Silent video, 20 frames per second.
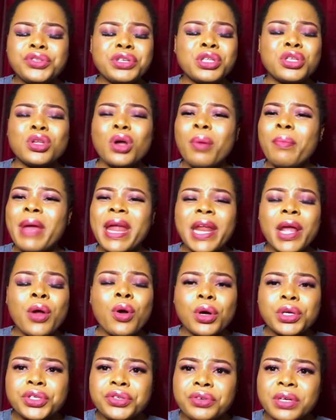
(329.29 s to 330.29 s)
so many
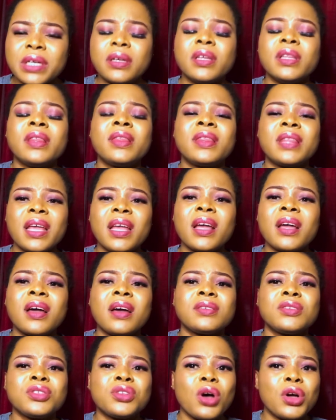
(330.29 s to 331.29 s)
countries think
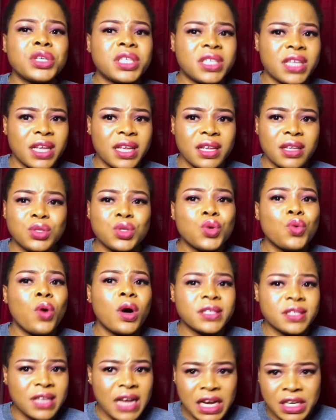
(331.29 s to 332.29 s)
such thing
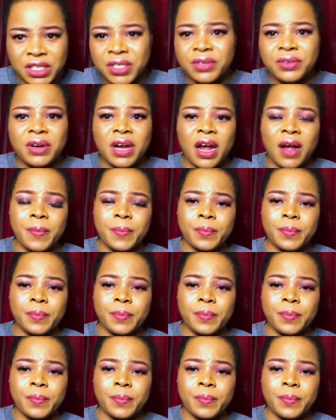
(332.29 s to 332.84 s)
towards Nigeria.